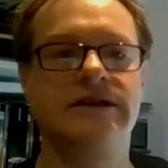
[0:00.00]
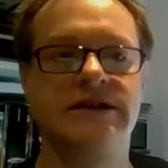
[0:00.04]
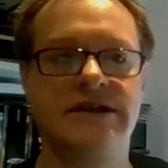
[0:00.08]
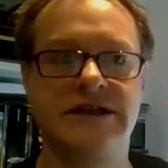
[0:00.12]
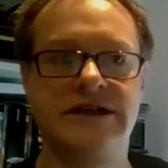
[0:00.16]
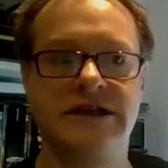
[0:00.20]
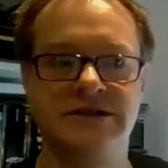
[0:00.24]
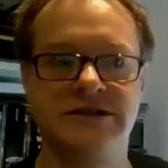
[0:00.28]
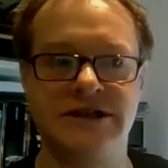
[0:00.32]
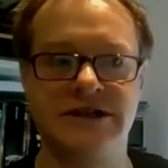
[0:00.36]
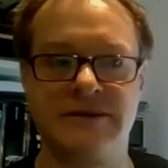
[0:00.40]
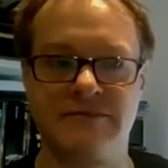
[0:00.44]

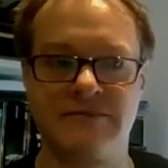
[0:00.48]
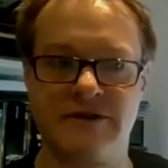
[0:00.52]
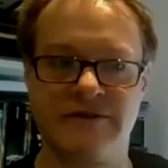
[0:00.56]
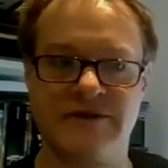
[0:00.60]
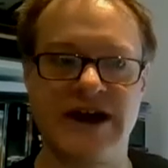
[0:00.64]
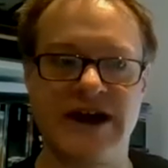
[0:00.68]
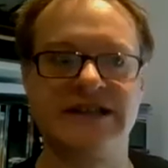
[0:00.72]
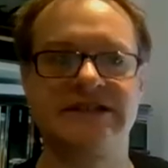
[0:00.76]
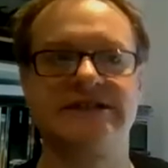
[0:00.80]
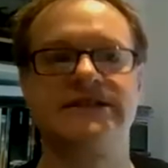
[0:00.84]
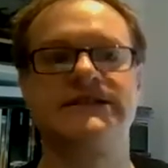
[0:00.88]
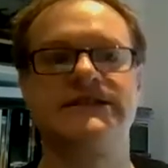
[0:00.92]
huge number of
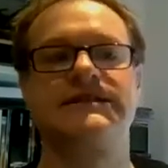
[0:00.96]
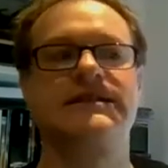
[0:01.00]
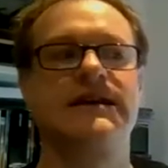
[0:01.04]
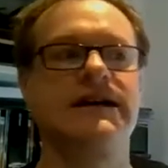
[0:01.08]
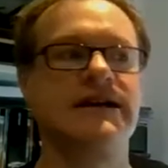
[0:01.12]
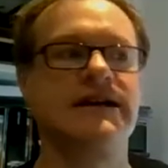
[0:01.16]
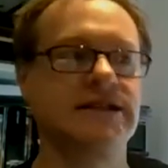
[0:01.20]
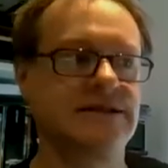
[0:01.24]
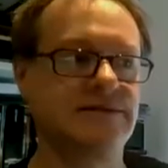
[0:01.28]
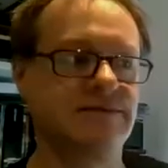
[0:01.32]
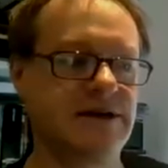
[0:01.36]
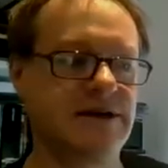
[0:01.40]
ancient
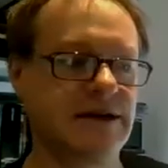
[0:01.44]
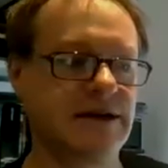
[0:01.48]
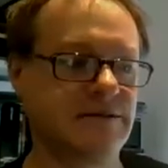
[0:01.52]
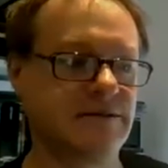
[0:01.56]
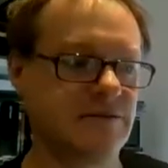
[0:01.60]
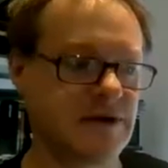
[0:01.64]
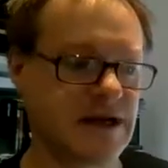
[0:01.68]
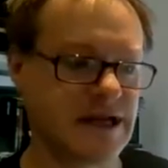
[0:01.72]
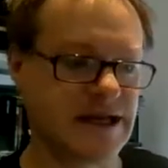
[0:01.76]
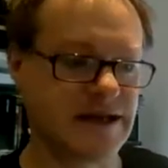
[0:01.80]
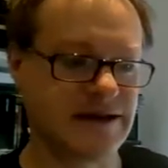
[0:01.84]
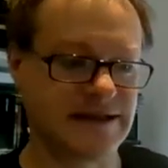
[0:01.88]
sites.
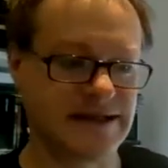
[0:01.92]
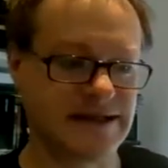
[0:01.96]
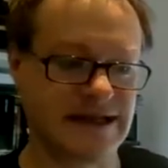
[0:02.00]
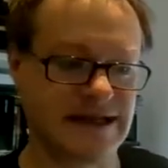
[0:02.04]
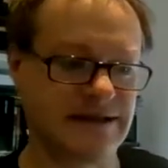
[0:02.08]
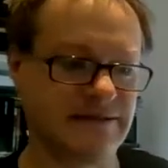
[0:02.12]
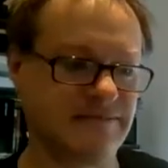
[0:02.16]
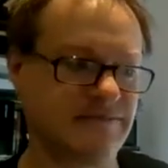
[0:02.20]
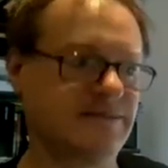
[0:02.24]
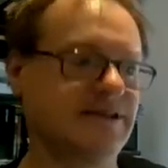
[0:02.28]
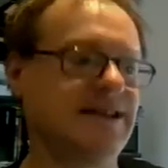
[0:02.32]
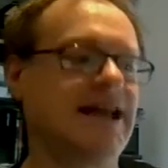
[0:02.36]
We're
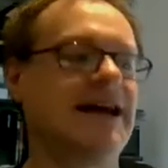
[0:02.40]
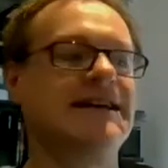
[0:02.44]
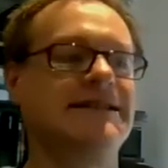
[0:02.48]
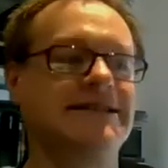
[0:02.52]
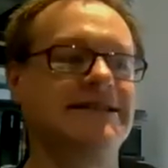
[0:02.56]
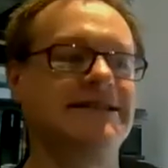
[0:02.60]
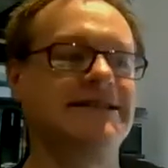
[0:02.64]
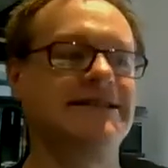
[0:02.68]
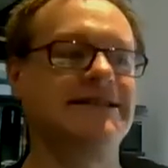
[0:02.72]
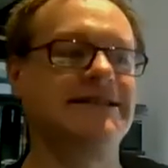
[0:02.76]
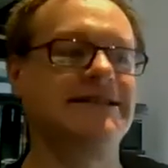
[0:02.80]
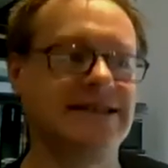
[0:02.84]
using
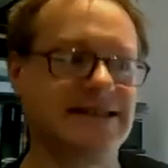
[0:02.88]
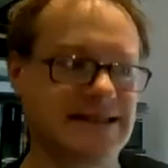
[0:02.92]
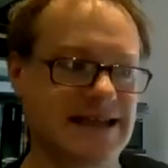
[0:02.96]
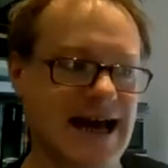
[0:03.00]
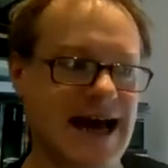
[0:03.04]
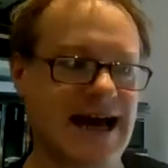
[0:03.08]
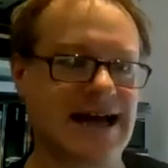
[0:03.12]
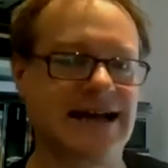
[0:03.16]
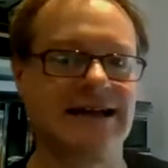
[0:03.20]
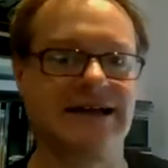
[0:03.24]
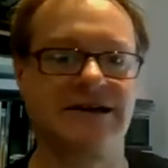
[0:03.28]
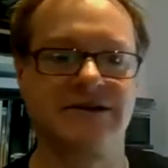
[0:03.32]
laser
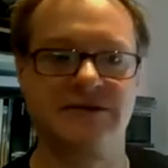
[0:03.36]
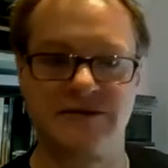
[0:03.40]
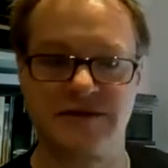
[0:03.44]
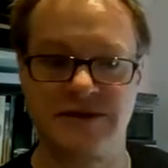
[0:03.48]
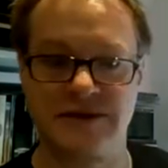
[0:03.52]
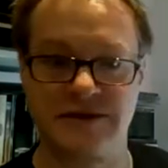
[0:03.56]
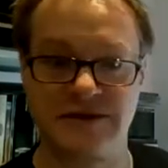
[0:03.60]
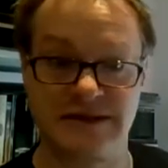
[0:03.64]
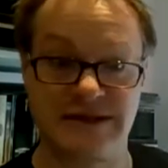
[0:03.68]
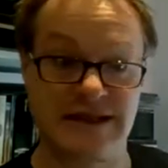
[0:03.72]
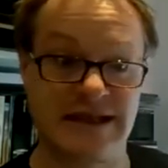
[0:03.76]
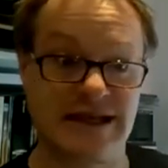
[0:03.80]
scanning and all
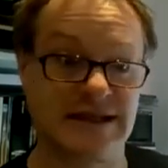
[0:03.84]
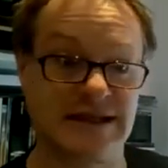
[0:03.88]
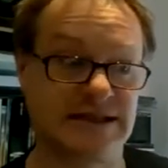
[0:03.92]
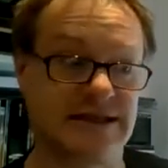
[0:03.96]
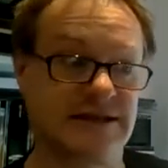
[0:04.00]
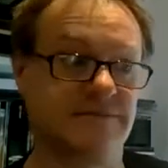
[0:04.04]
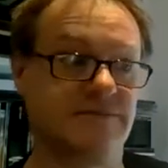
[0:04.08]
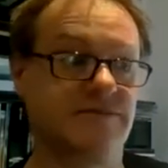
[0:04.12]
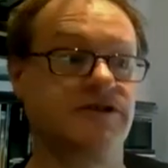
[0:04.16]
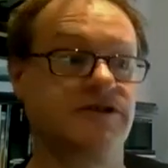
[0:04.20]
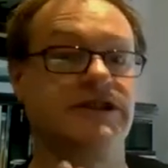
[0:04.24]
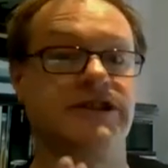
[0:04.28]
sorts of things
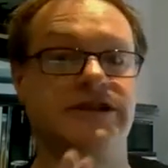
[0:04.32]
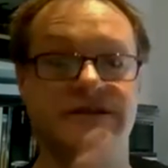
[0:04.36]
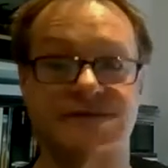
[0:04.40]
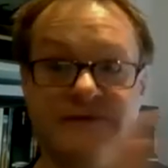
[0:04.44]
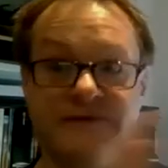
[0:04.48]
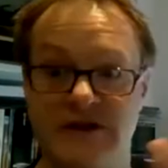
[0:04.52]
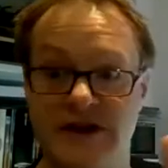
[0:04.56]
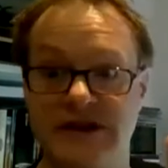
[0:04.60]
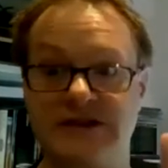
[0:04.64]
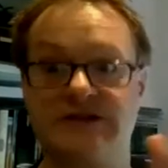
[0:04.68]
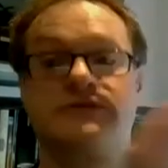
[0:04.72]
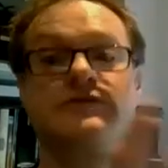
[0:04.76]
to produce
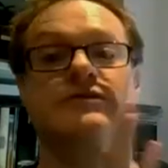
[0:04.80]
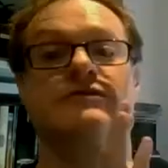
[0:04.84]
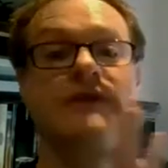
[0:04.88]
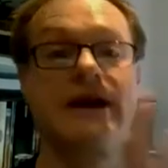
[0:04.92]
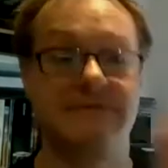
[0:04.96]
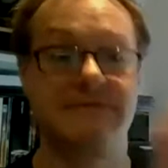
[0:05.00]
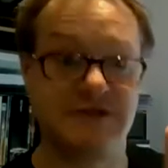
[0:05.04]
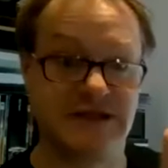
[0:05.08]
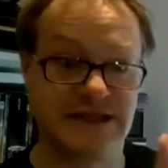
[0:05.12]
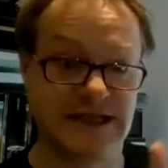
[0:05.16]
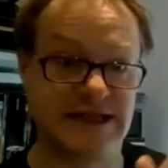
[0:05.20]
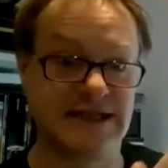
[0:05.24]
virtual
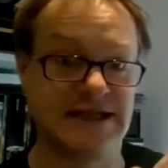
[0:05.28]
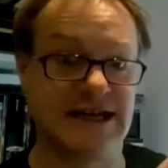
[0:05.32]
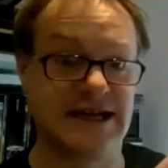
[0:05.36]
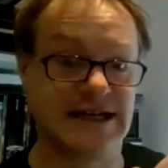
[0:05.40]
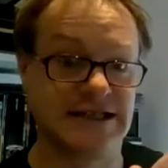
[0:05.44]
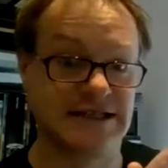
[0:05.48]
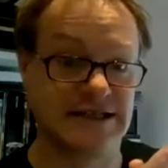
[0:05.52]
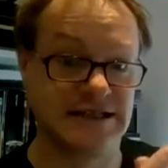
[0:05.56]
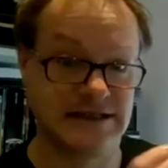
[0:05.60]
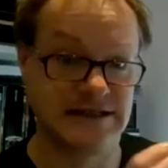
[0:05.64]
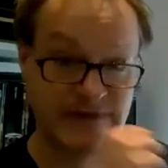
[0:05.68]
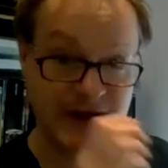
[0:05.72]

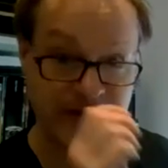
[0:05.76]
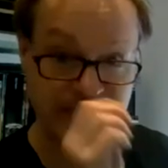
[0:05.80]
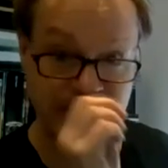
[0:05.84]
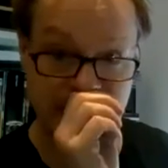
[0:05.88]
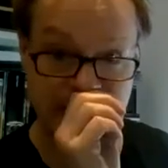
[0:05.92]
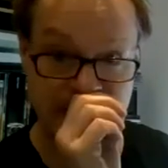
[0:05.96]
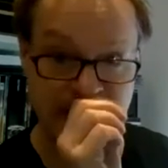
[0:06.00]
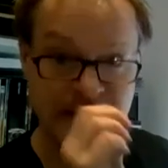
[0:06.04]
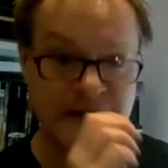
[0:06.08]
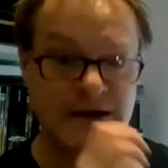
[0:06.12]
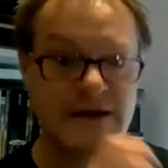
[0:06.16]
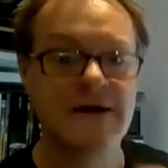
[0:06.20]
representations of
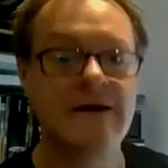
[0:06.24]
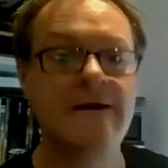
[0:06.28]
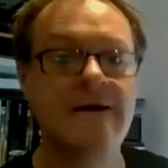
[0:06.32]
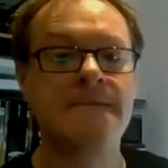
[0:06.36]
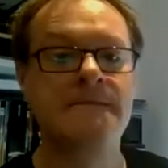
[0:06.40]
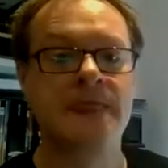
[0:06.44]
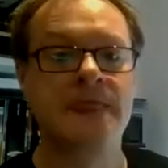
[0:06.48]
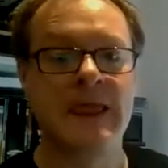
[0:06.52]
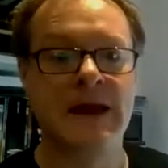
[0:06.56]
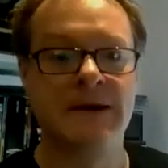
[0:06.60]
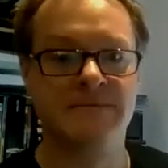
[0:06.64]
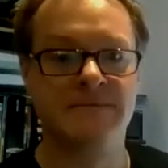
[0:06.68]
everything.
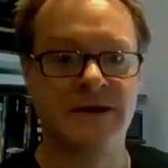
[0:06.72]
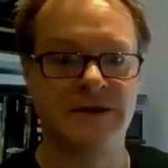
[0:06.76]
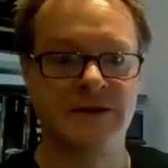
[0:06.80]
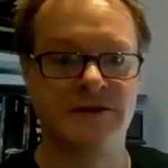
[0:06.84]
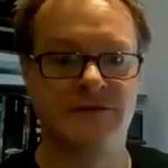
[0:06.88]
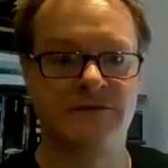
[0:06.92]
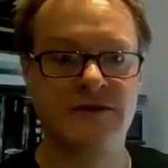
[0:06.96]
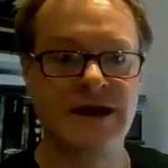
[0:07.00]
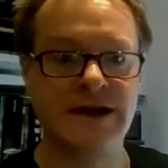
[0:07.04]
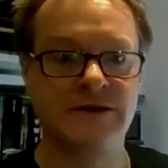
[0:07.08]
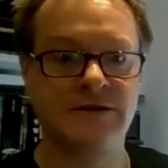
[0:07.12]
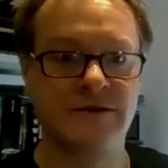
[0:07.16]
But the
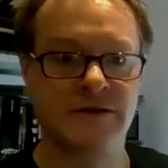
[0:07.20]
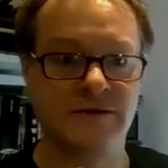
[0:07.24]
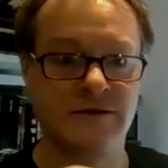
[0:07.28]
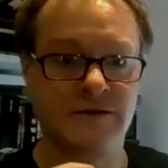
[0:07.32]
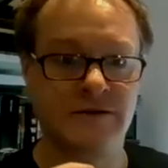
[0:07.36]
real